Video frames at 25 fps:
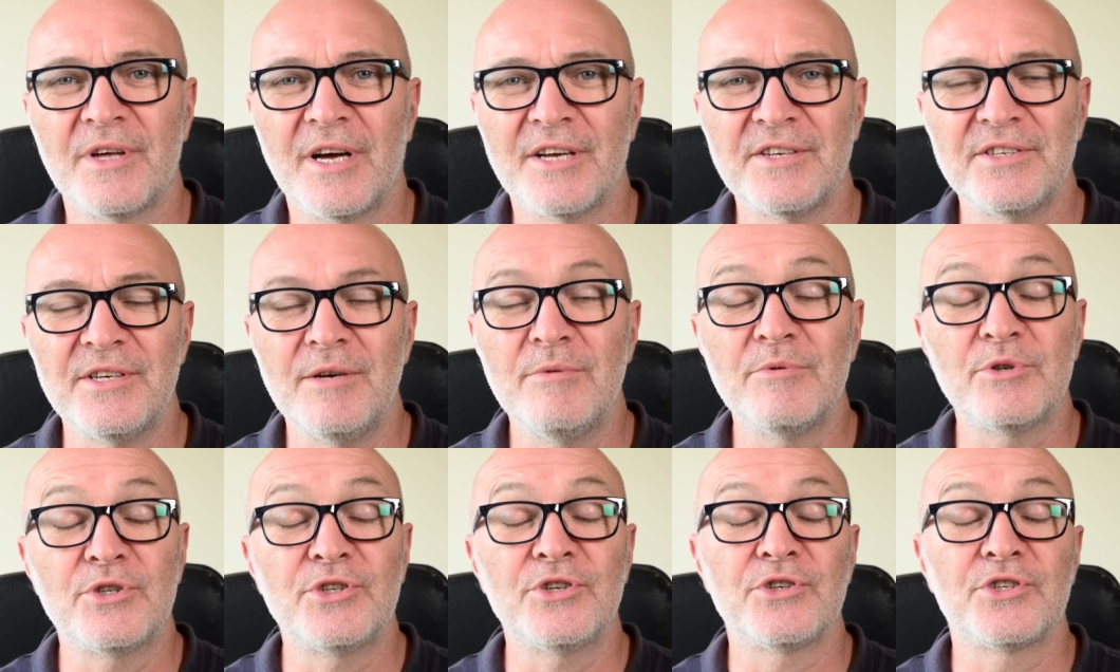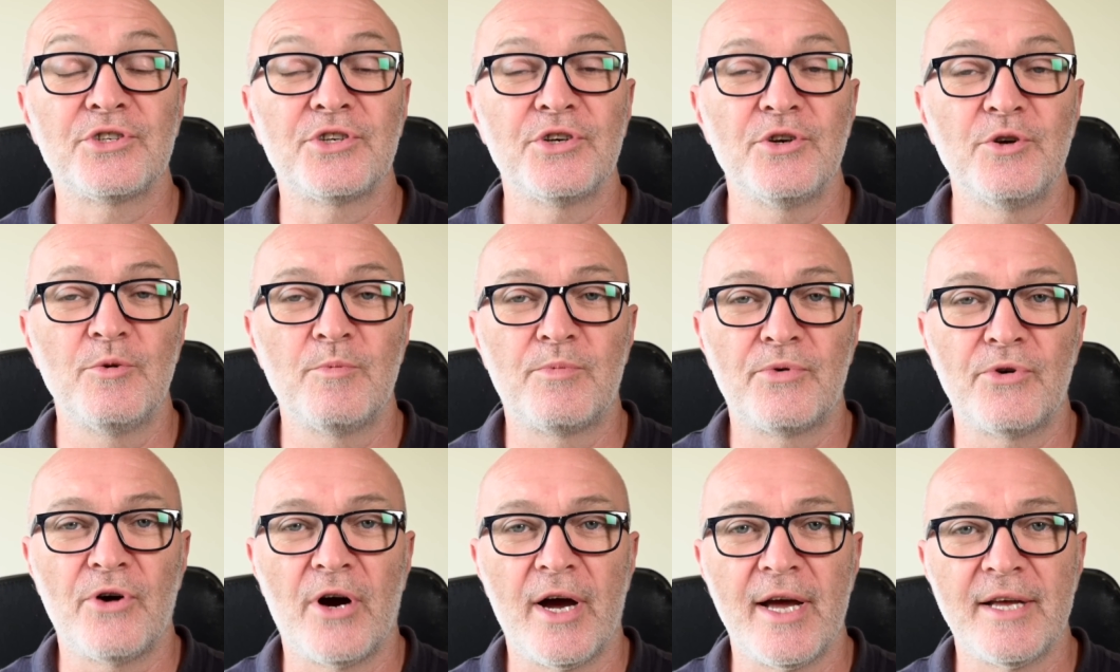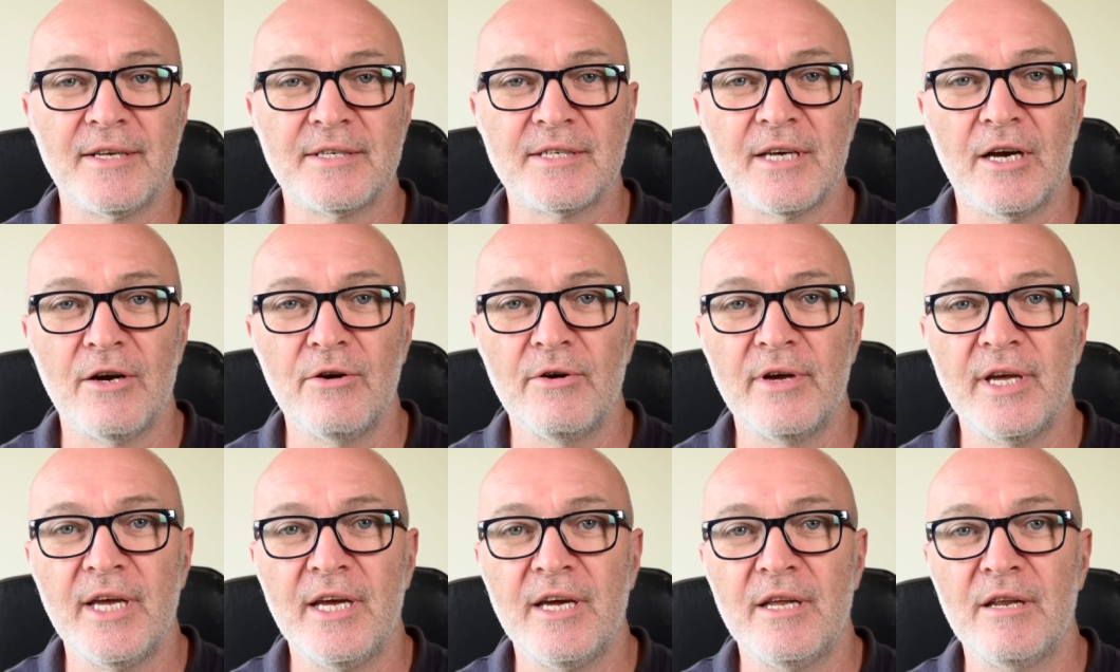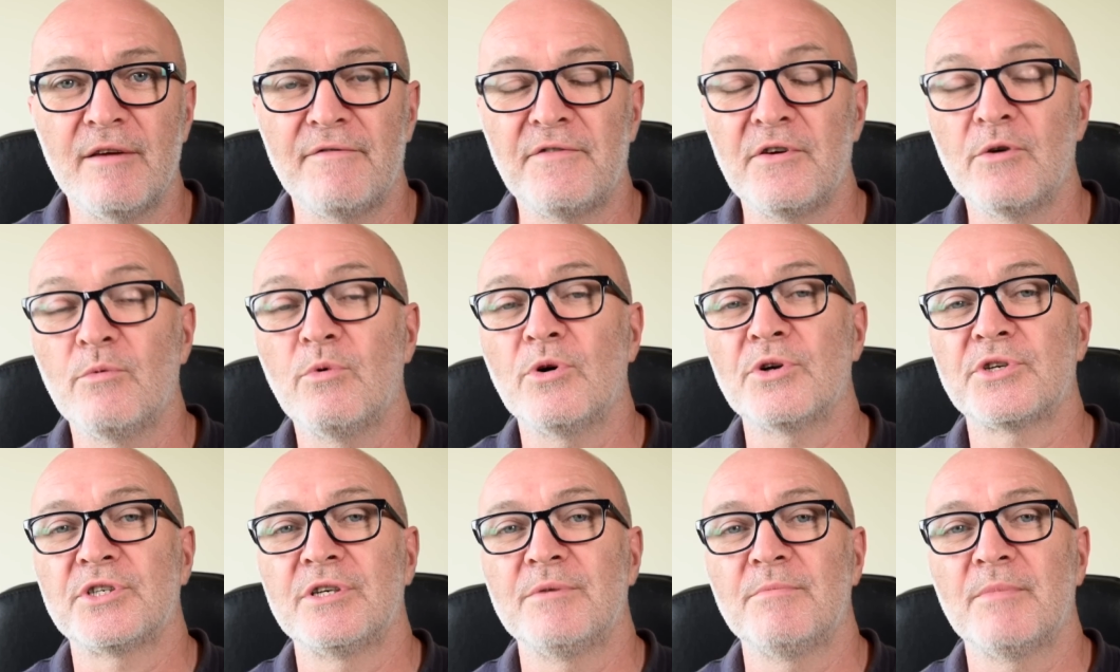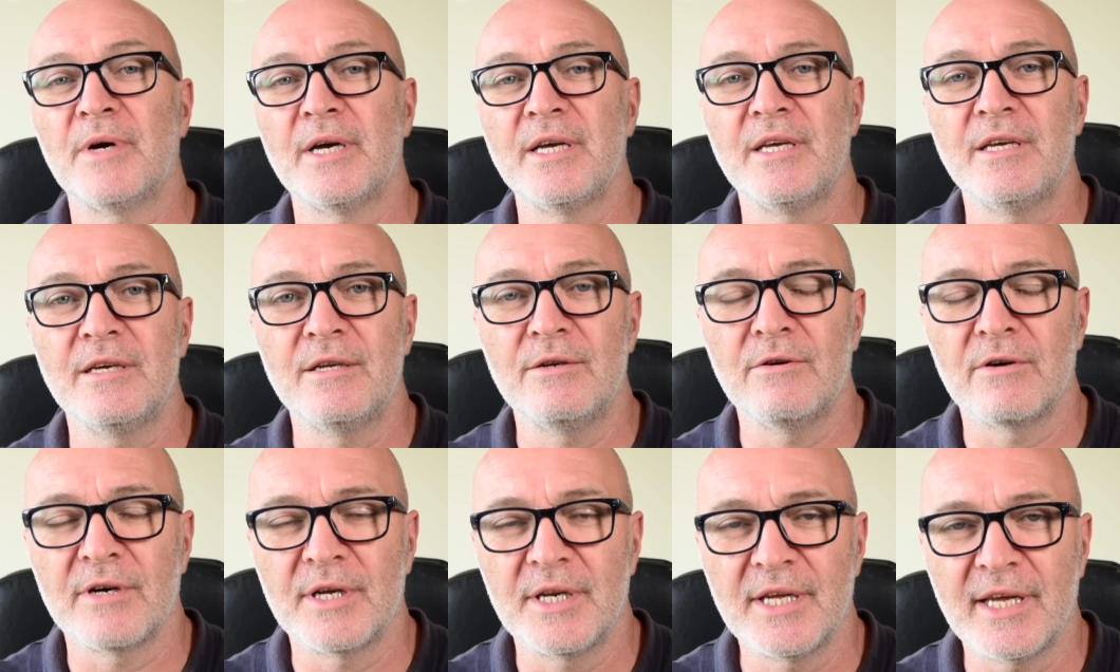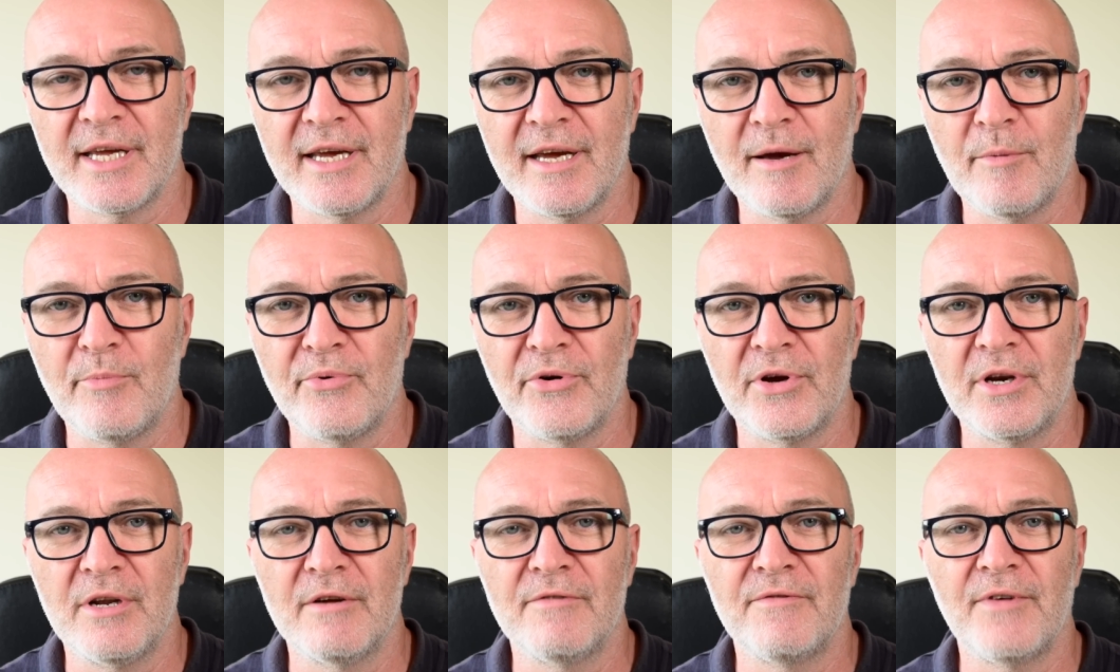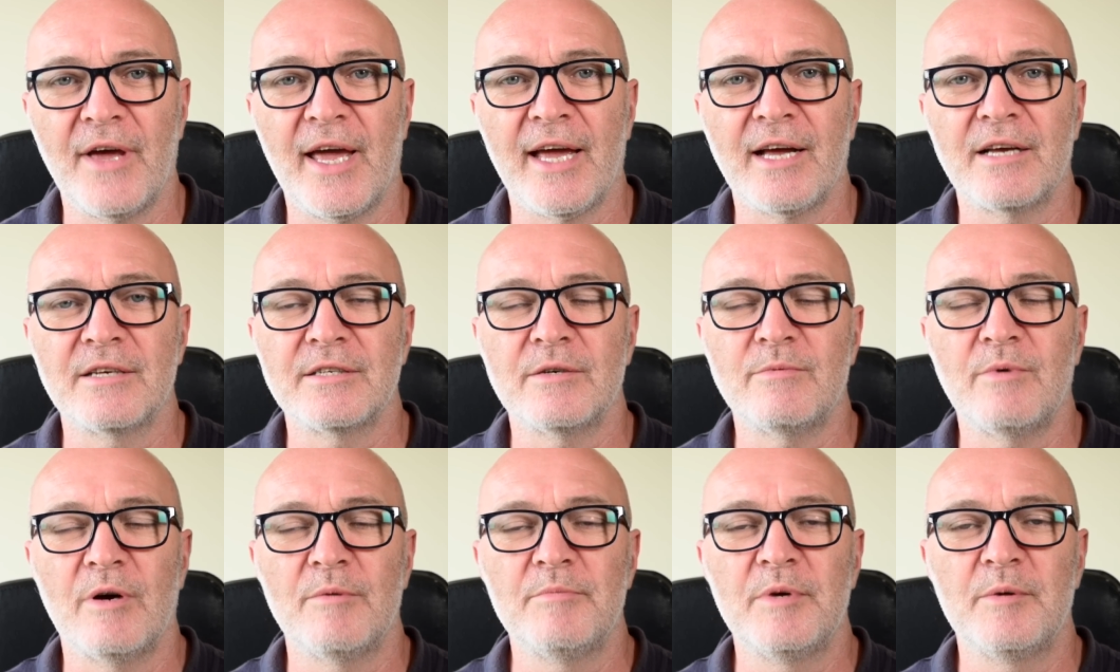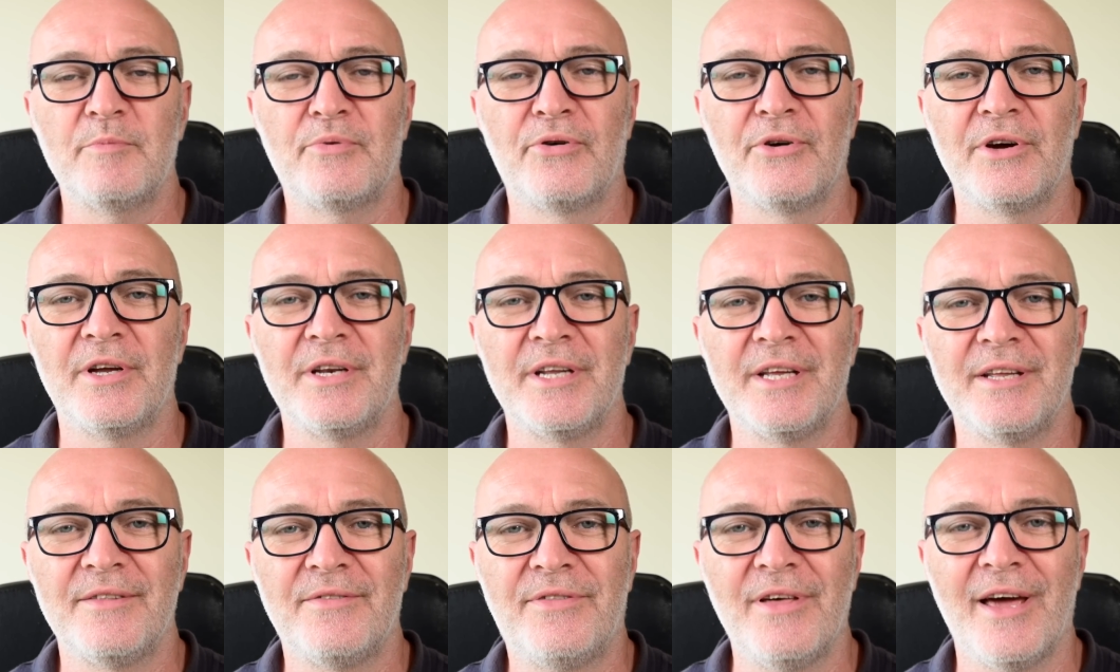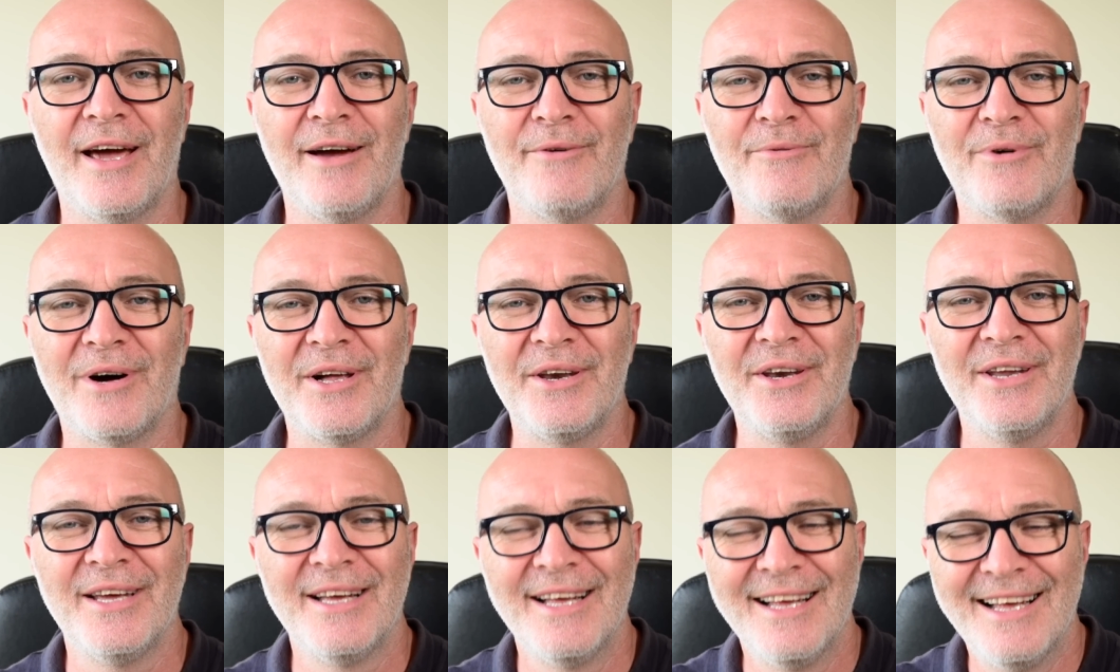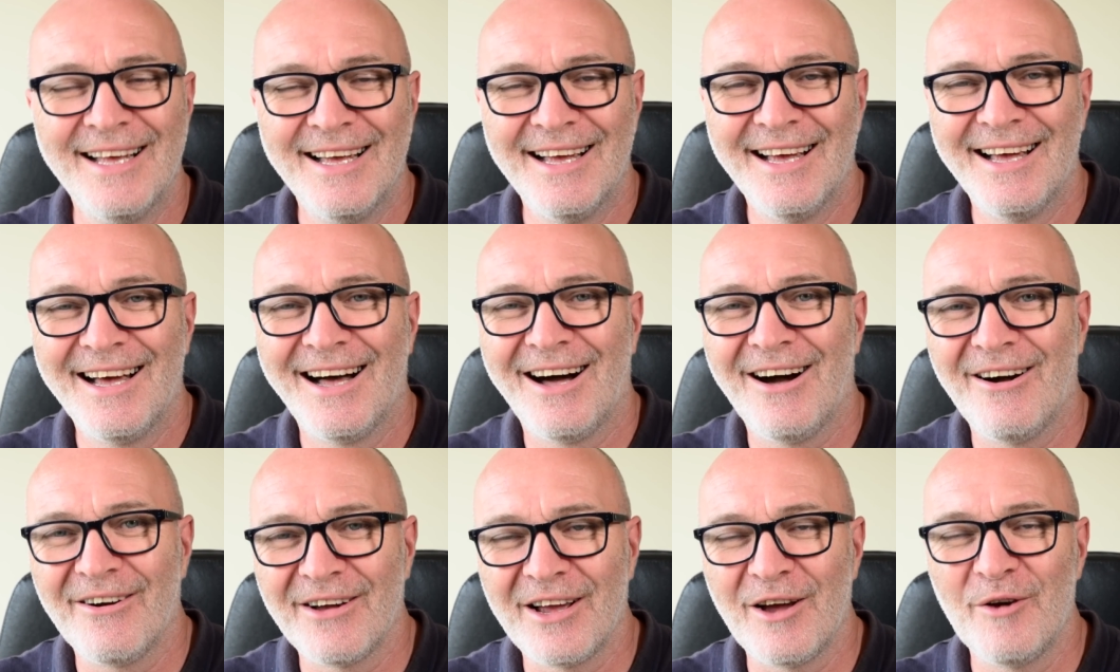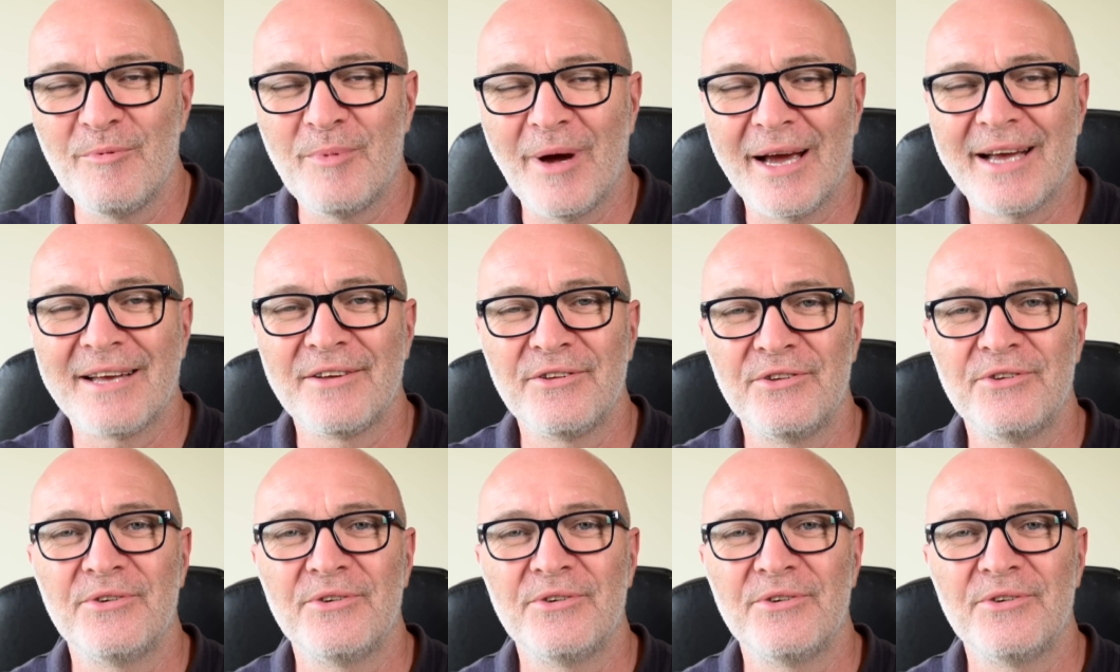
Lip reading: It was just too bright. So Ian, if you're watching, mate, you're not going to get a print of that because I won't be printing that one. I'll go back and